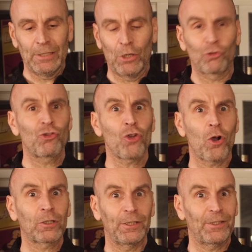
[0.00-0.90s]
our
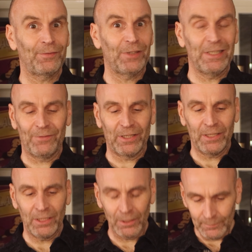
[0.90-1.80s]
chocolate flavouring
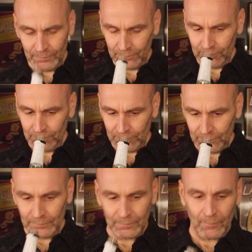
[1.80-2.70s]
here.
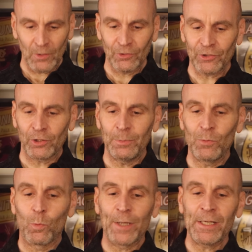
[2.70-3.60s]
So that's going to be
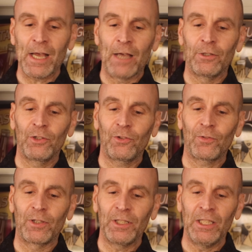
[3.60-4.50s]
1 ounce
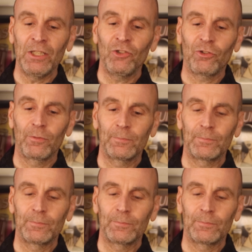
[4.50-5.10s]
for each.